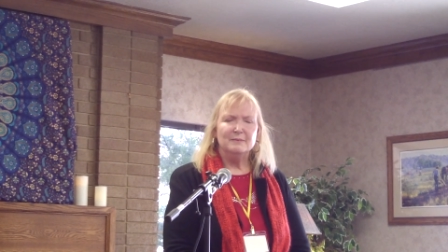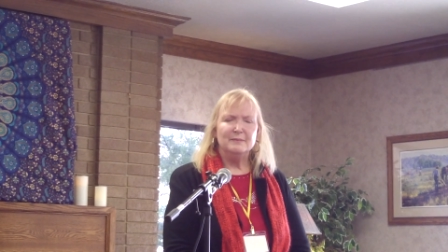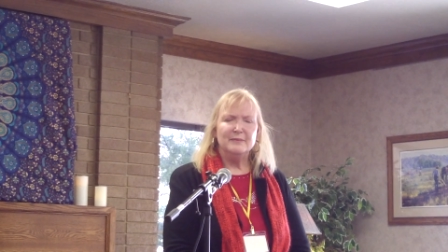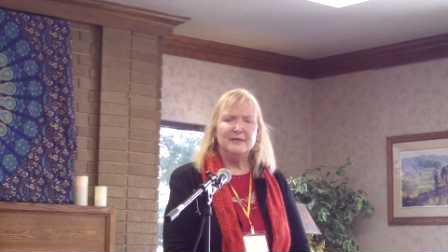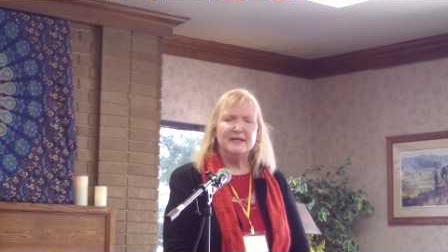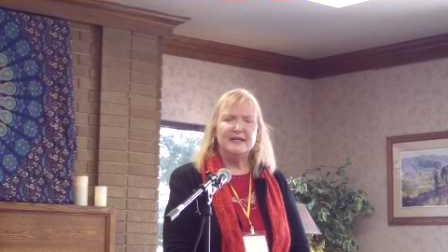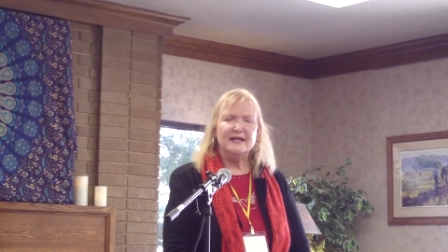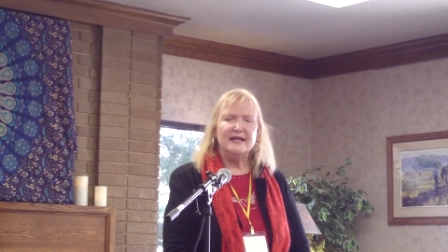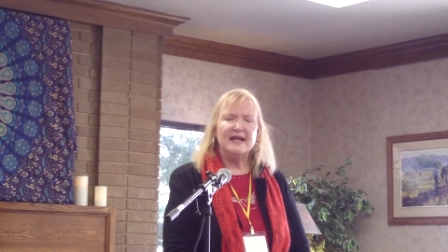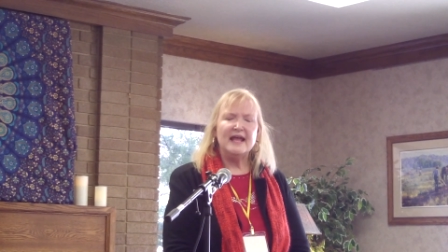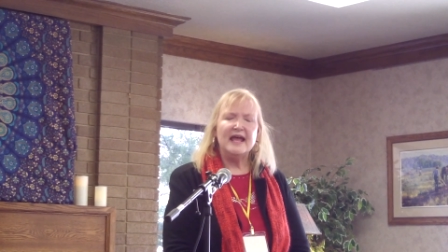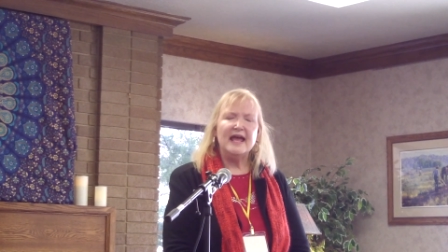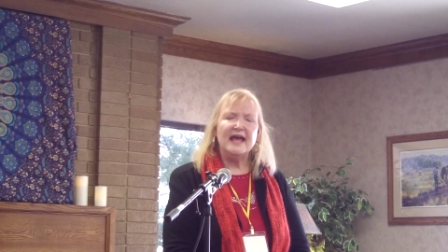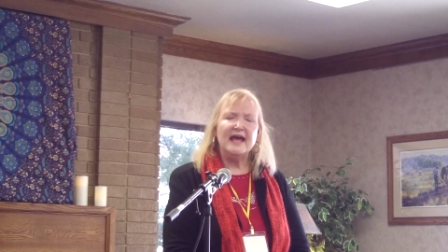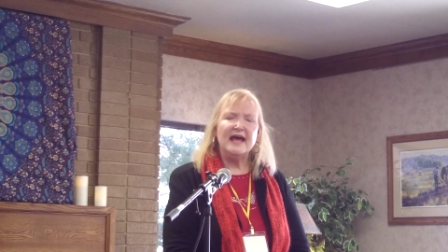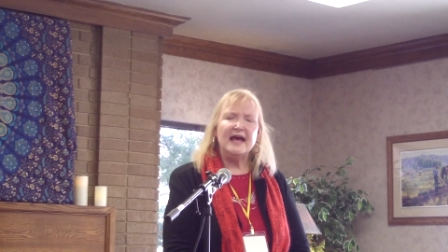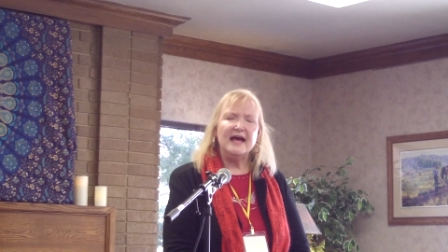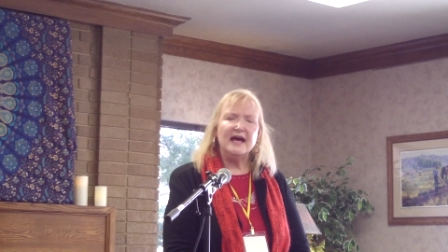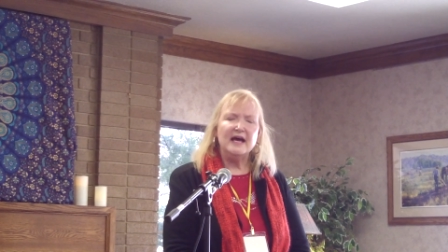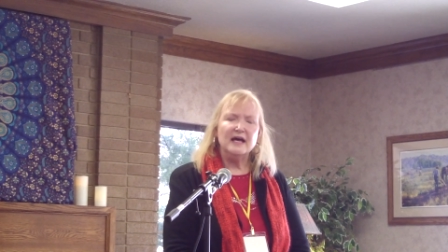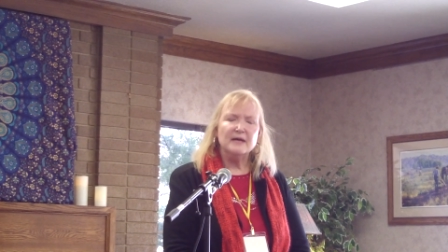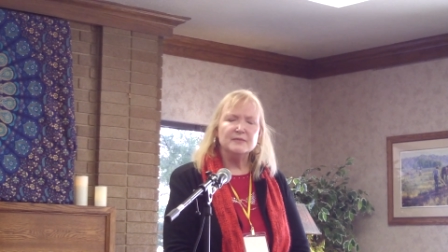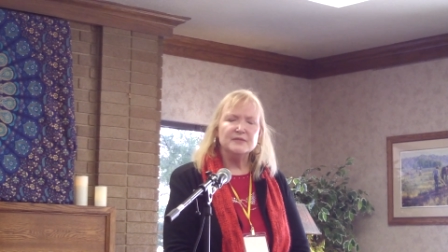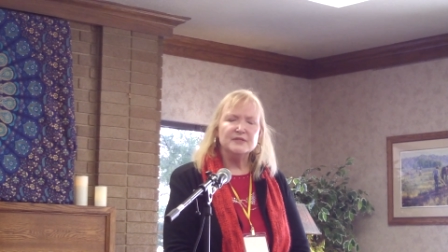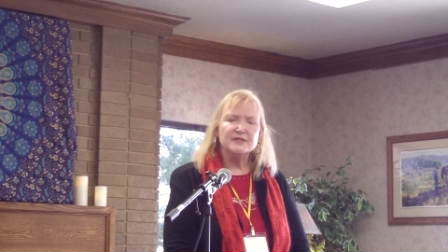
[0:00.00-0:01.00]
but an
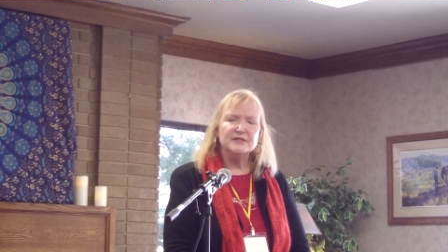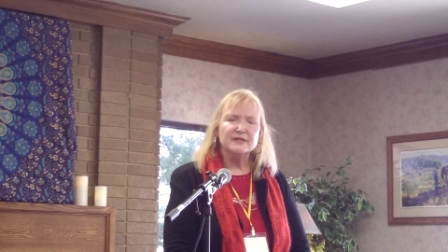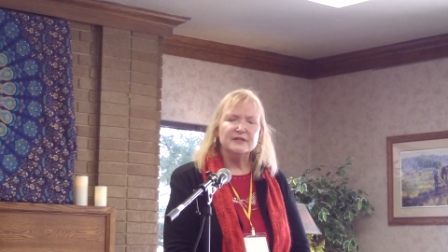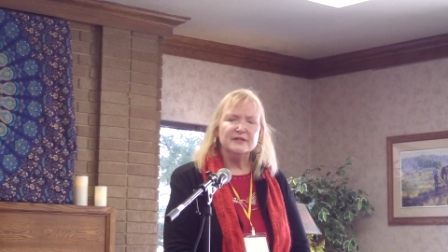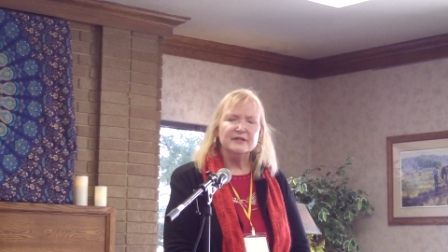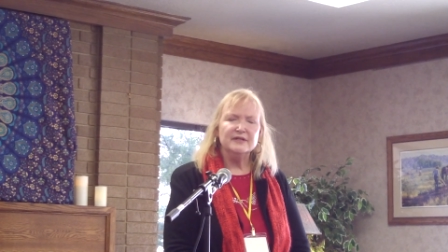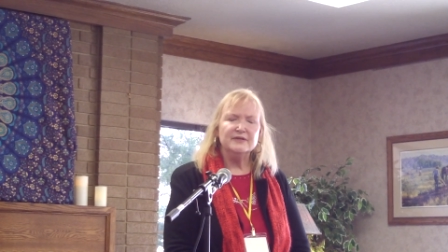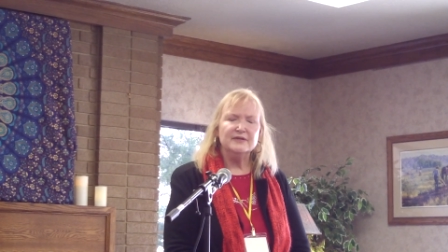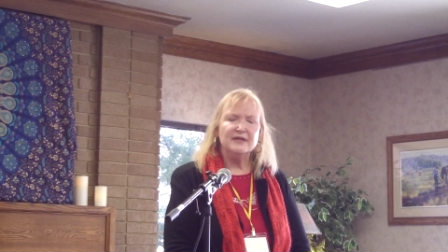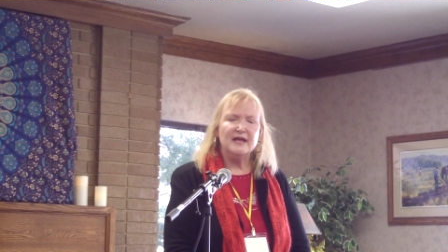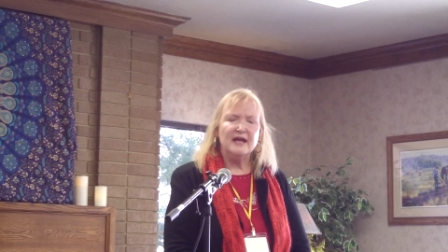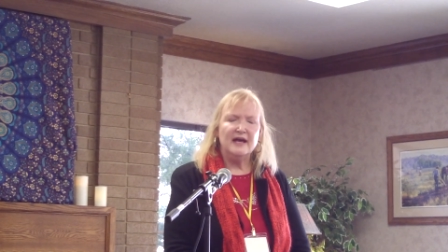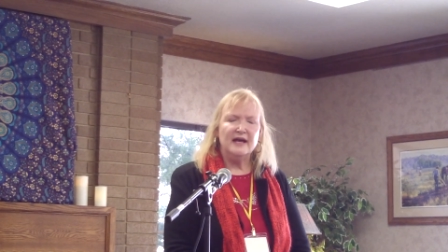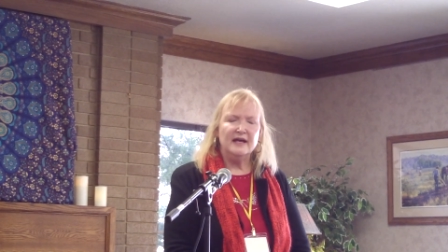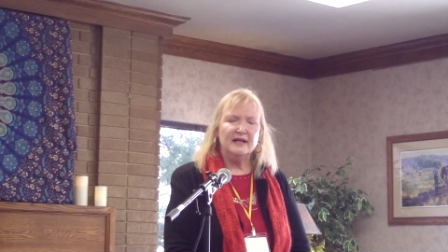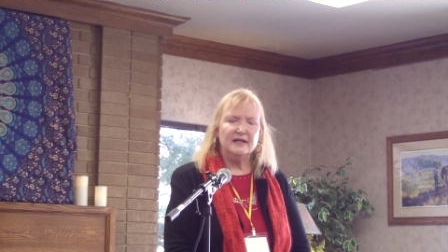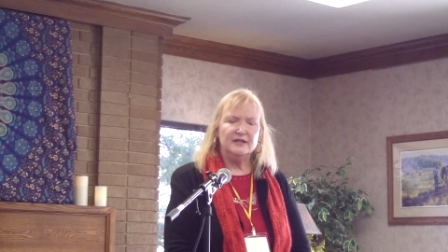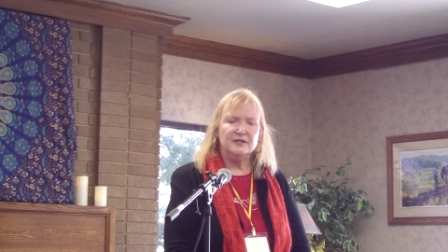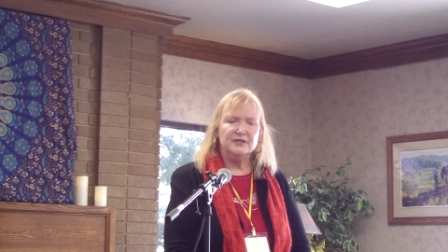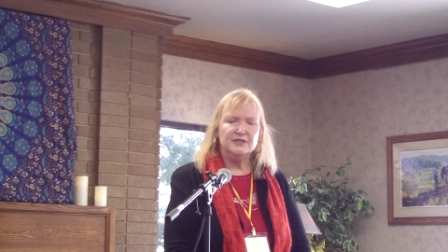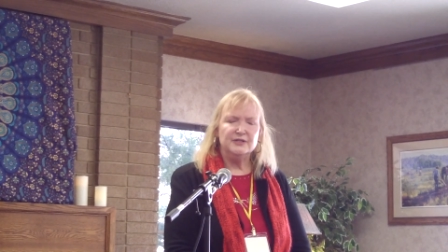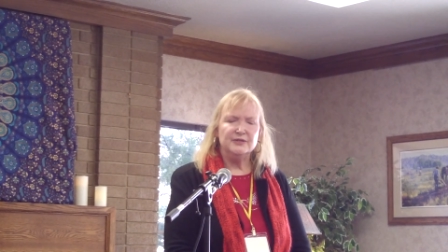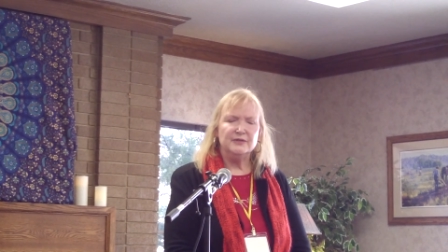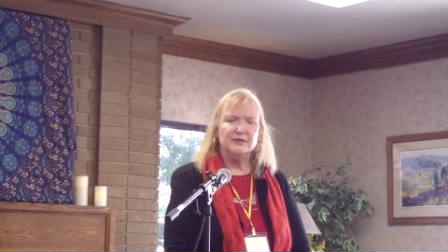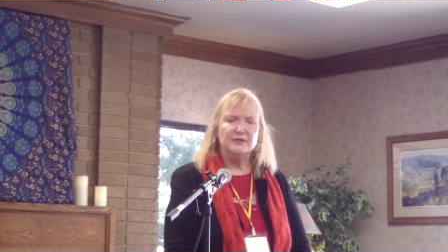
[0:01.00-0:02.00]
absolute
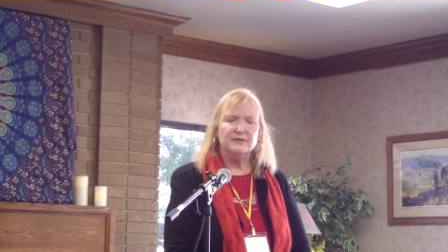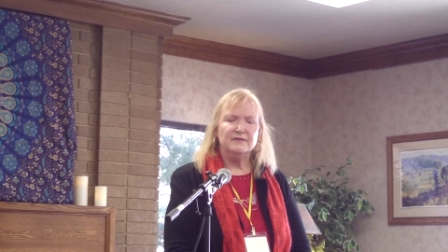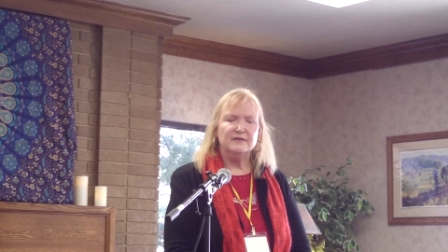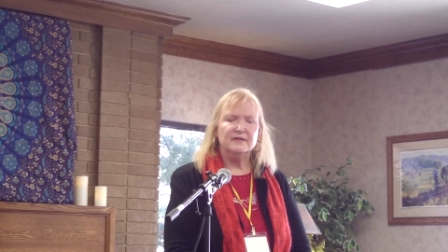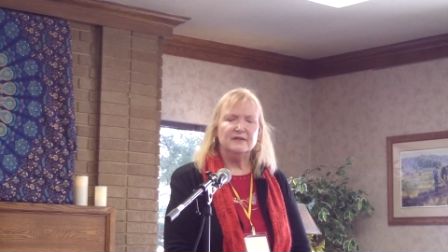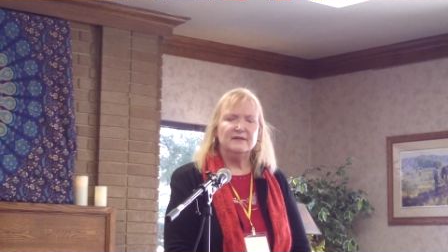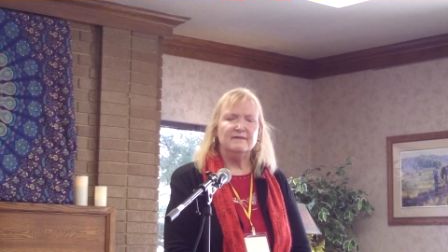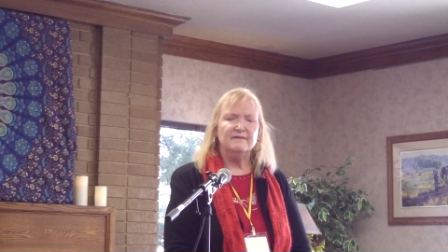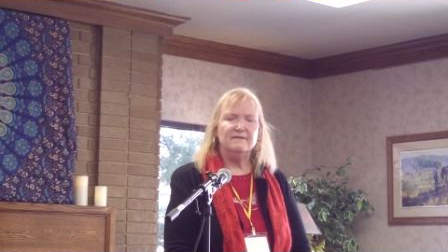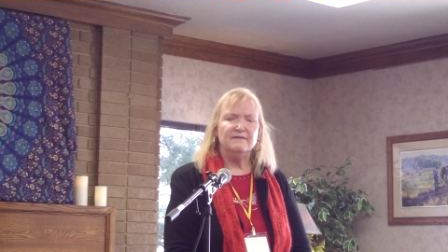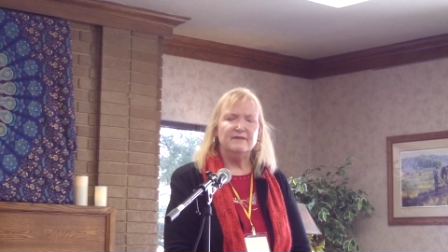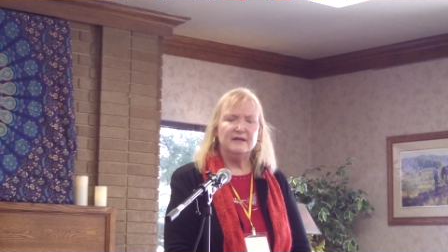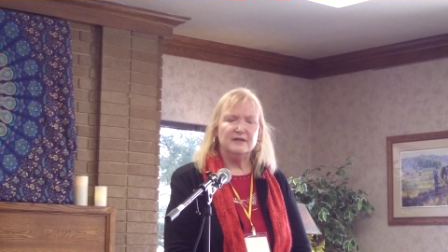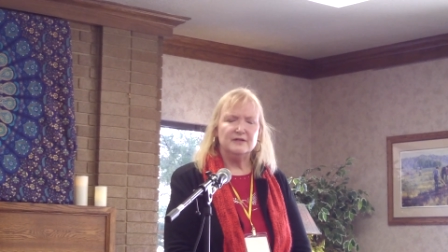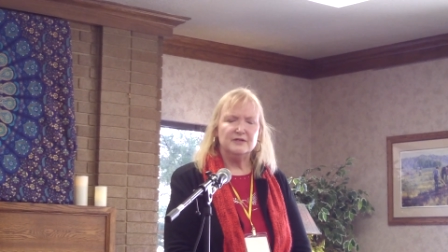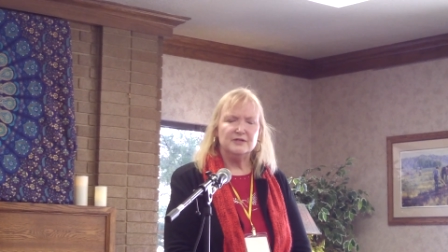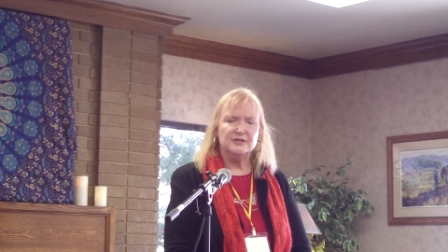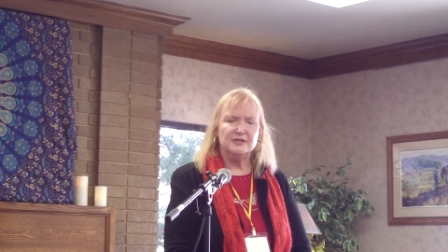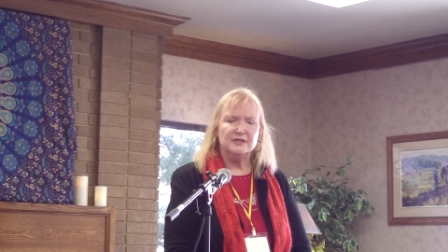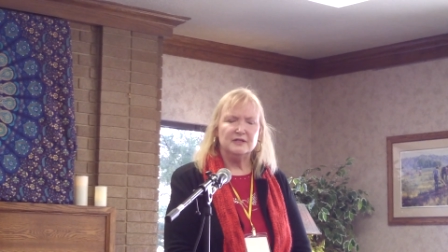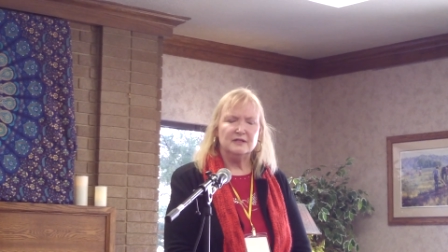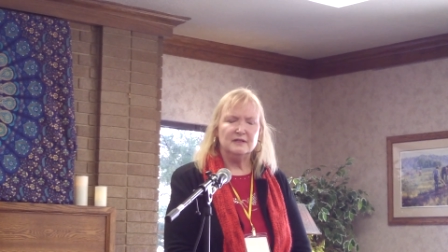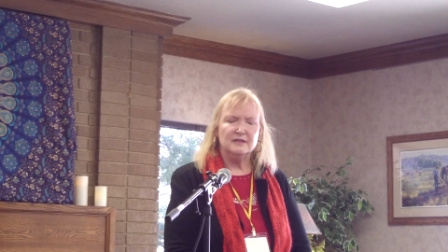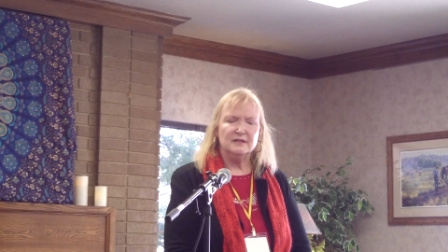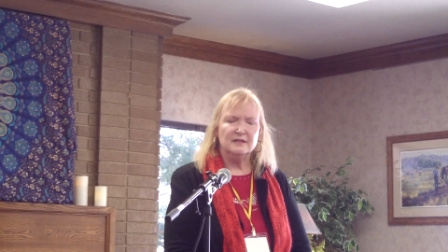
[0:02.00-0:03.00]
attitude of
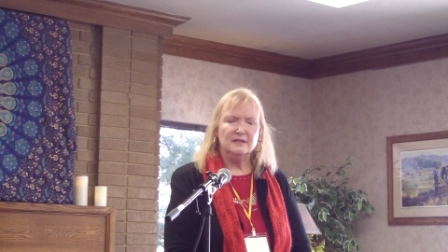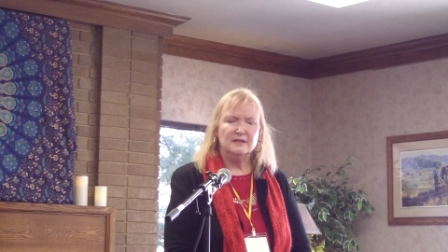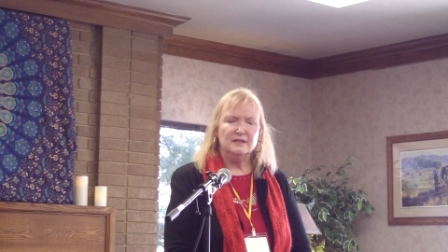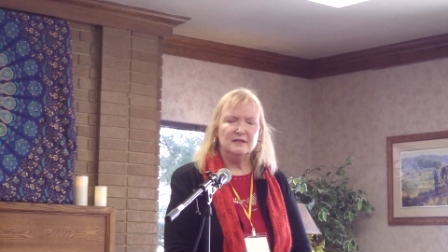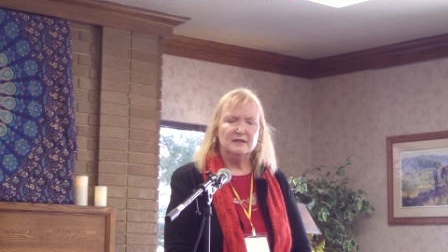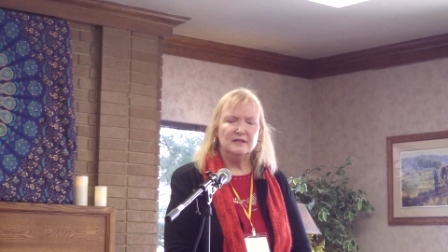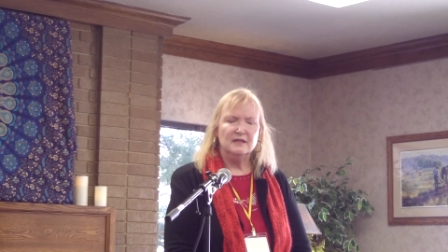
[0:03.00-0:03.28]
conviction.